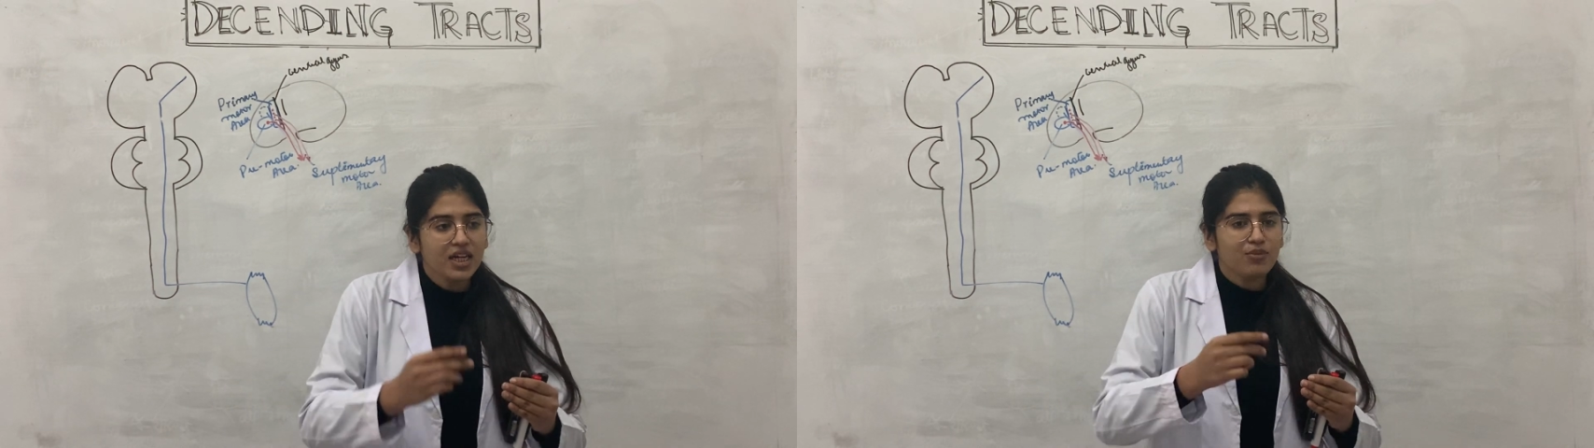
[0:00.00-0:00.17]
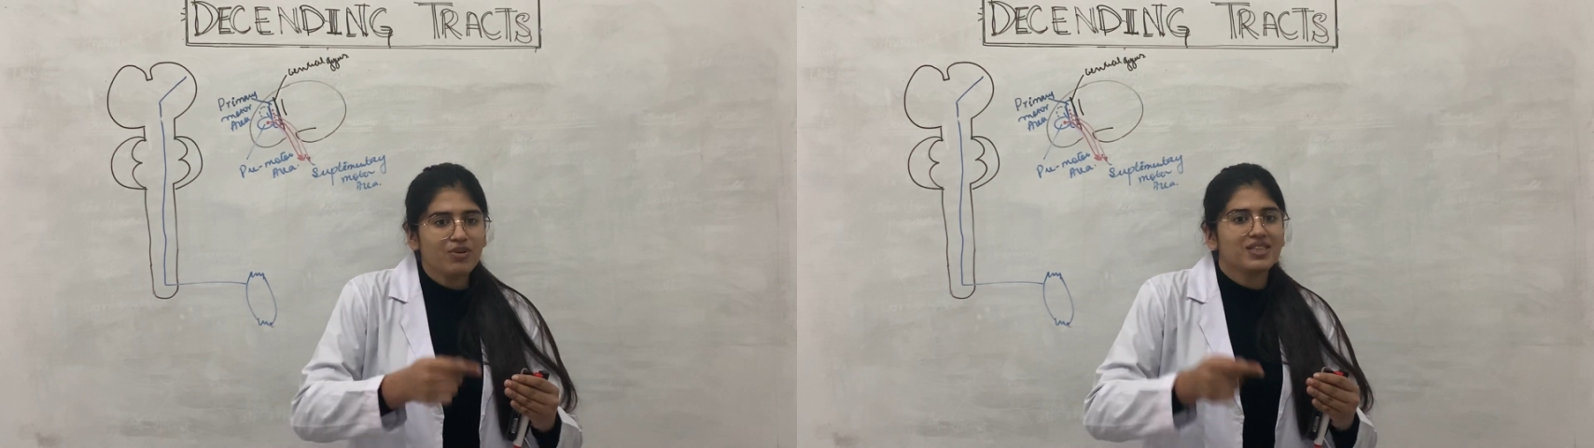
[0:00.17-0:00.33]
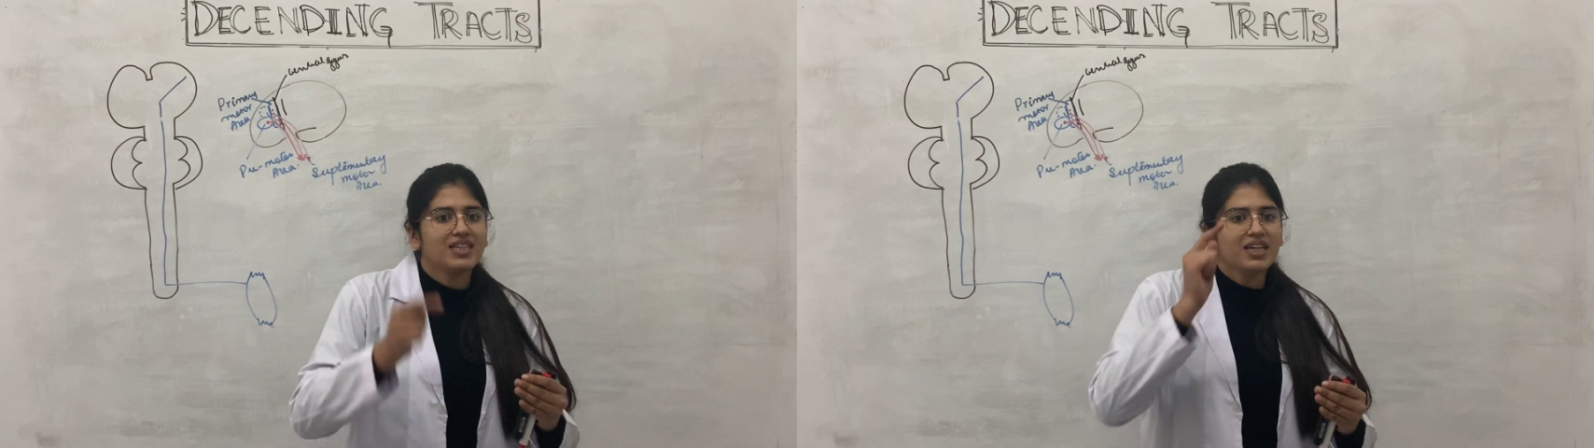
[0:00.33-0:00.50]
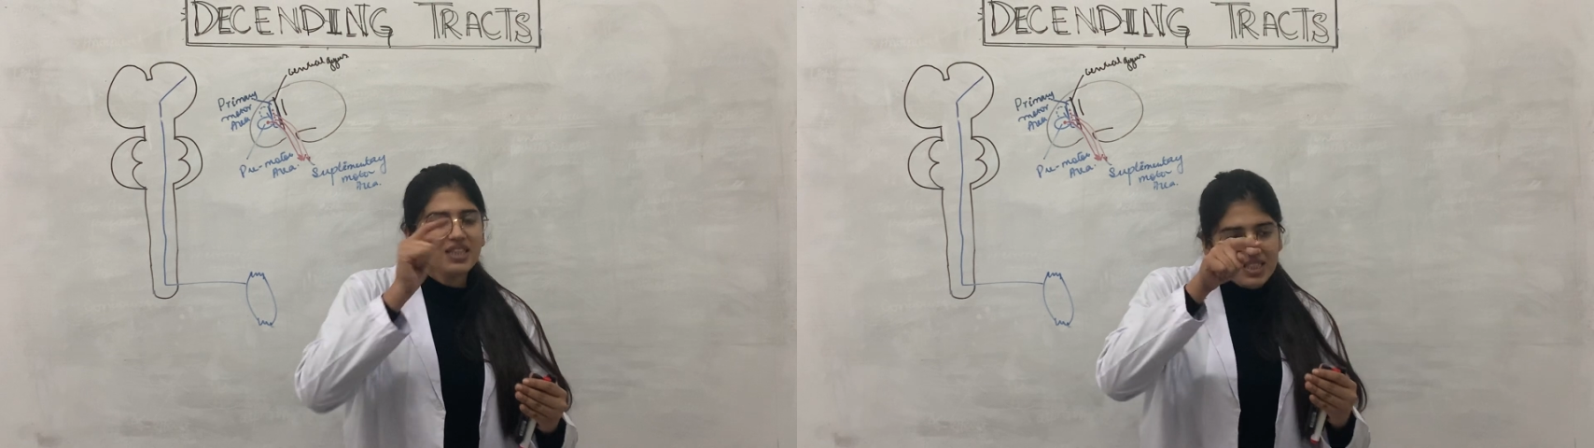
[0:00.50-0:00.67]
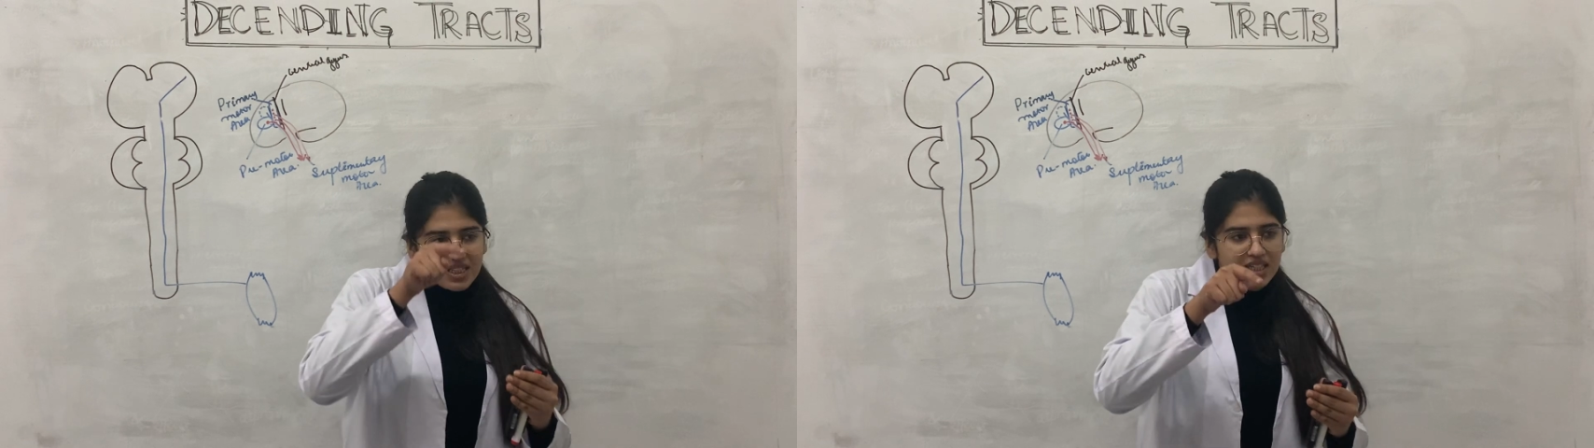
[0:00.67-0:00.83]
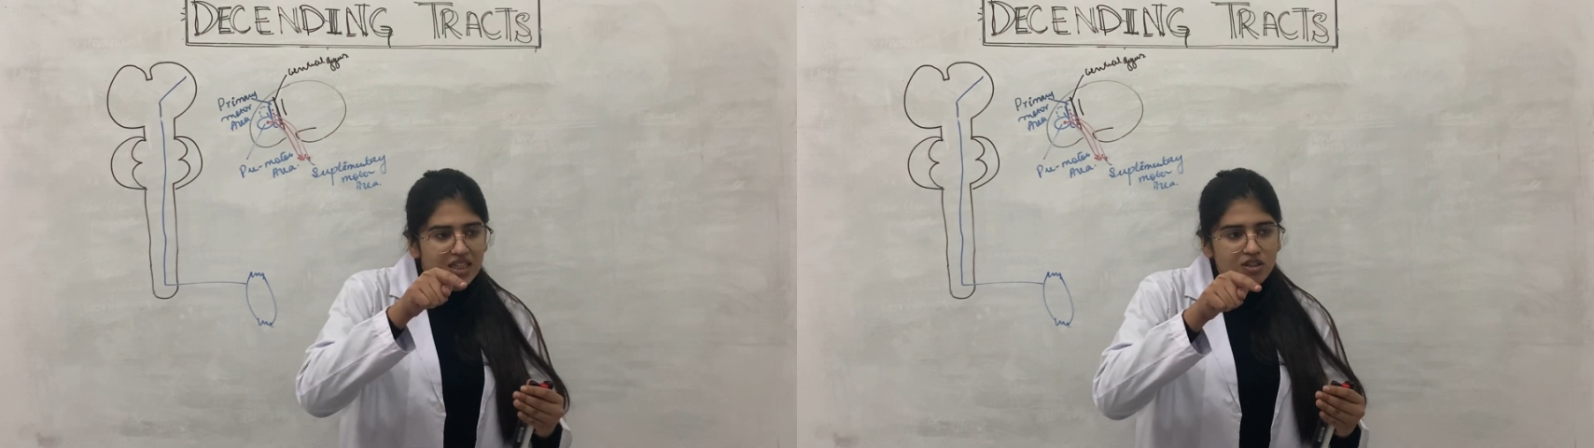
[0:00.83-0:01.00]
it will send the
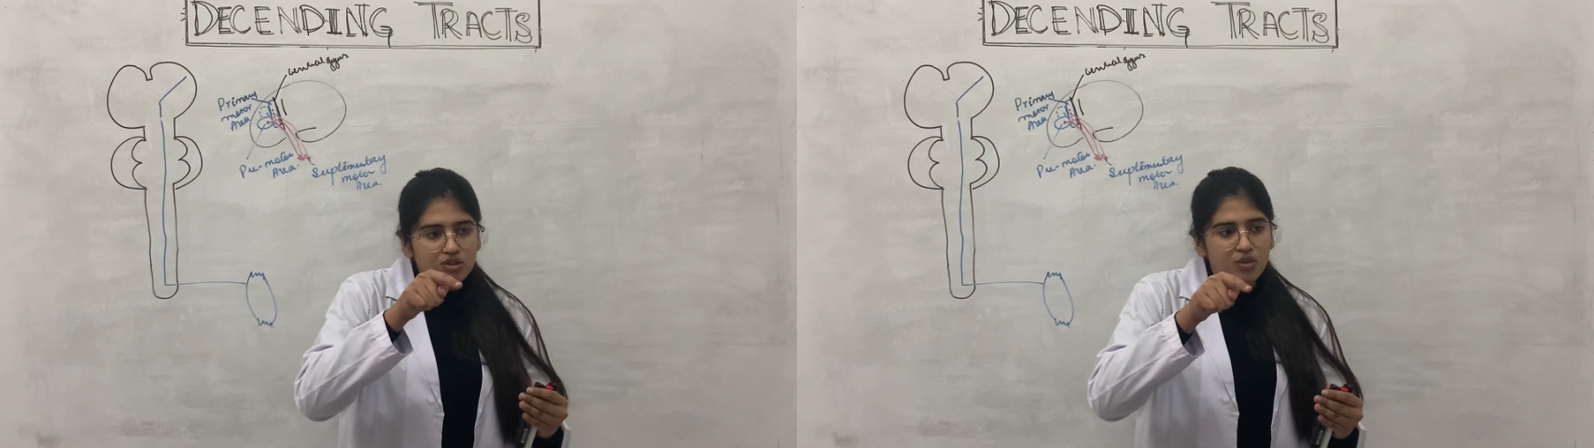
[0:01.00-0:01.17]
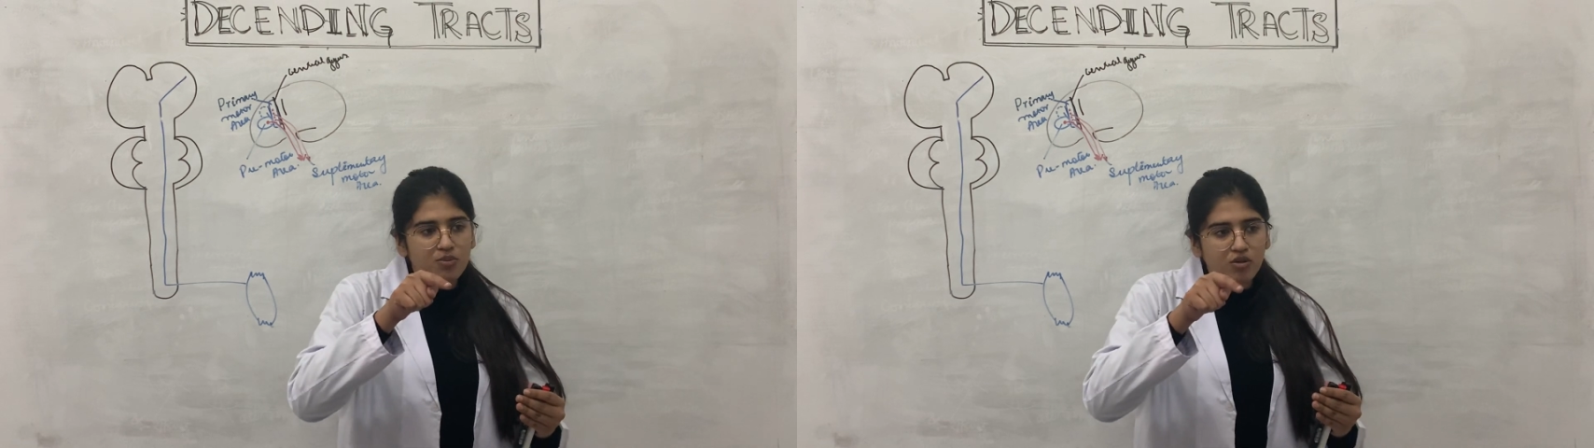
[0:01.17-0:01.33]
signal to the